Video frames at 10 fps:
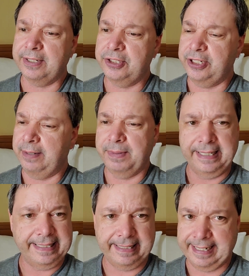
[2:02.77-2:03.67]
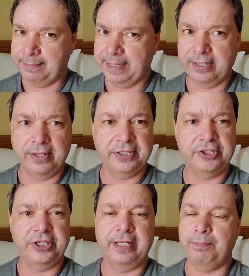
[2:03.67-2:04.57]
the ship and they didn't let them get on the
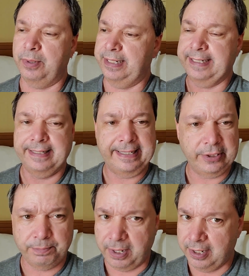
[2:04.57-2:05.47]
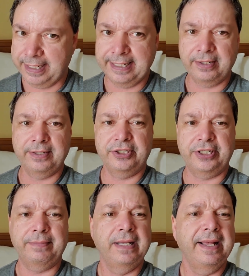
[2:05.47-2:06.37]
ship or they didn't let their party get on the
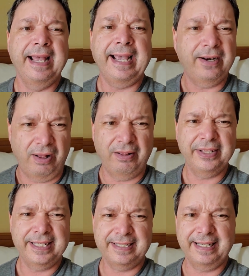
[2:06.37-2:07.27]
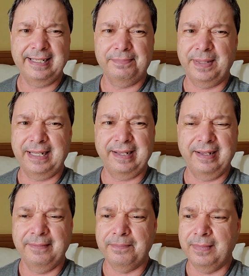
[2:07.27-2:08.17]
ship and all these things. But
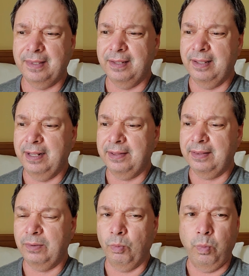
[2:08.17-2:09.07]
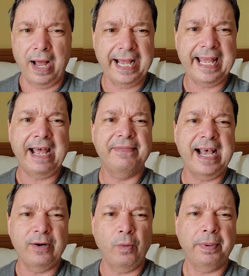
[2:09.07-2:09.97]
why have
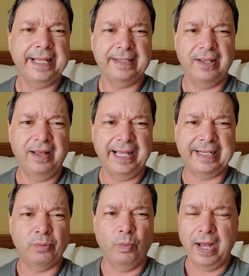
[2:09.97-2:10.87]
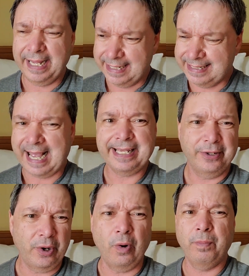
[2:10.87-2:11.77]
that opening line? Why is that
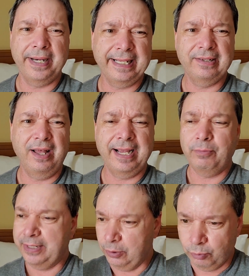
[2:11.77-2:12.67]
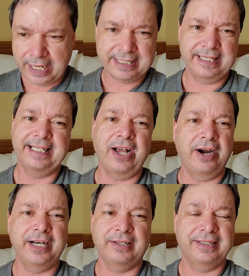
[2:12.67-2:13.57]
your opening line when the rest of the
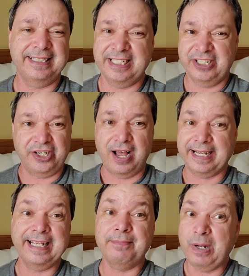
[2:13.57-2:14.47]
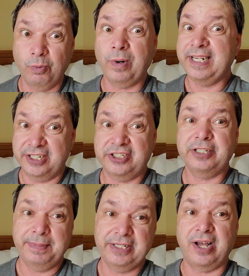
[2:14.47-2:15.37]
article is just talking about what you
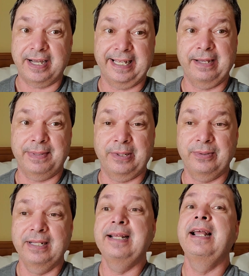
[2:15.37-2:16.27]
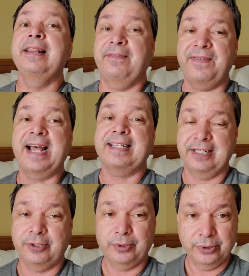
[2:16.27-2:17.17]
should be talking about, the fact that
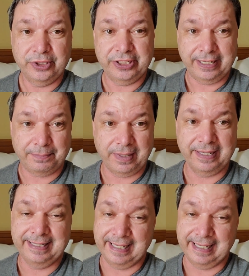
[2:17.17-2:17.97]
the cruise ship